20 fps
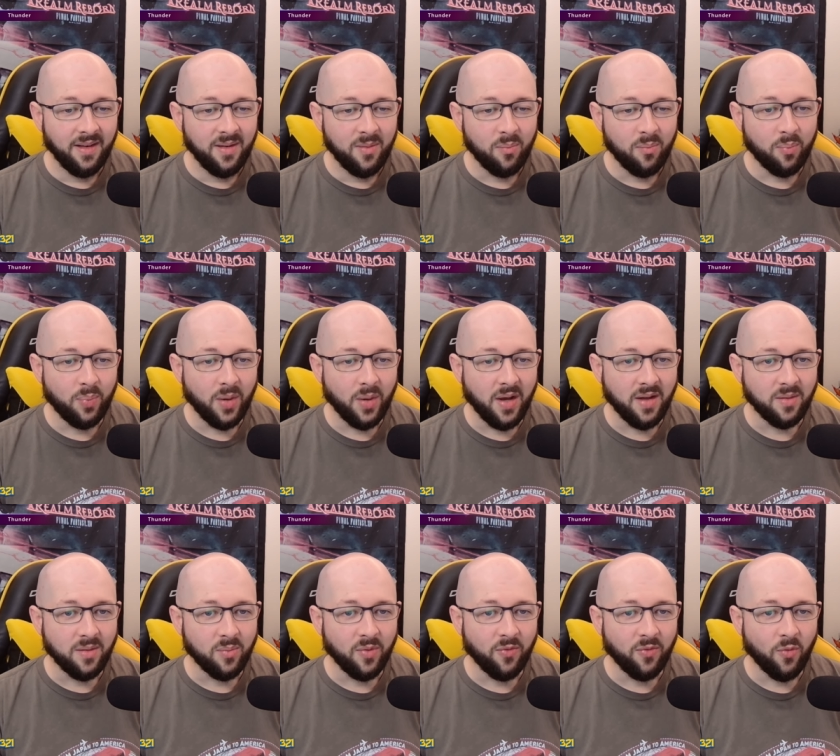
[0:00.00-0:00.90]

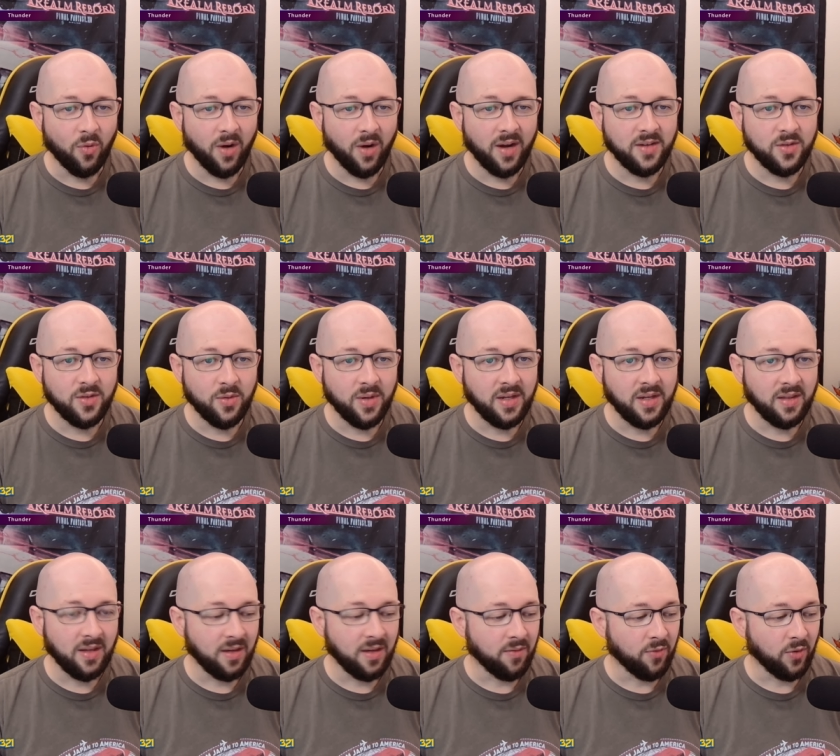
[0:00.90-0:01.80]
But before I do
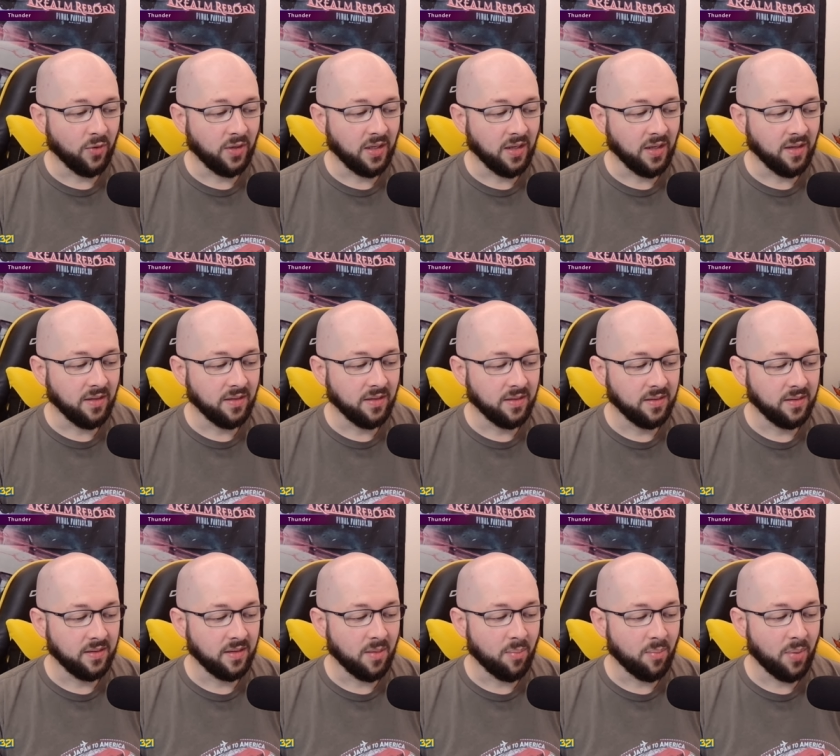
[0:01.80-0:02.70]
anything and forget,
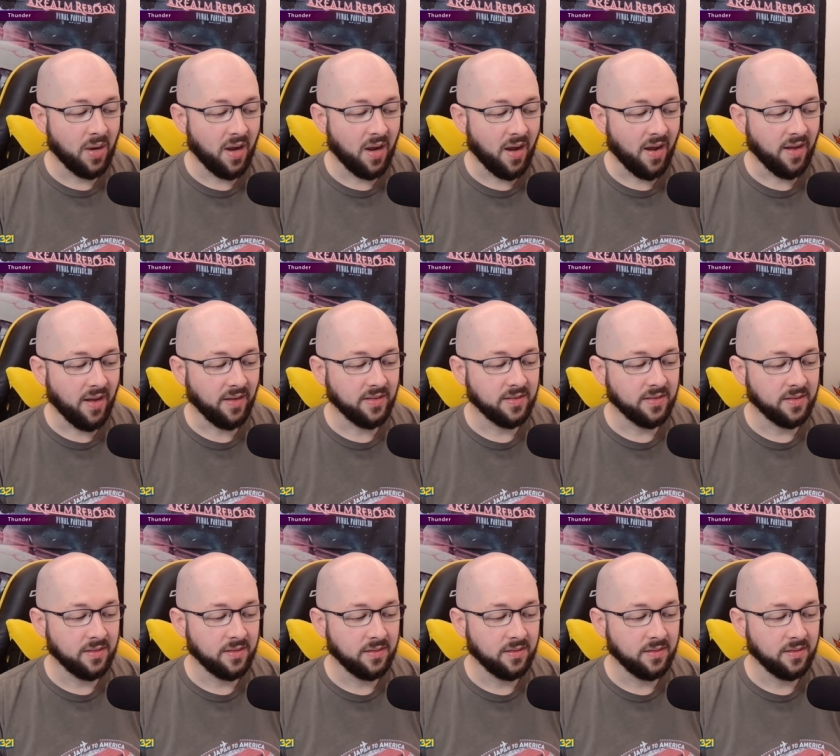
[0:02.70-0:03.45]
the pot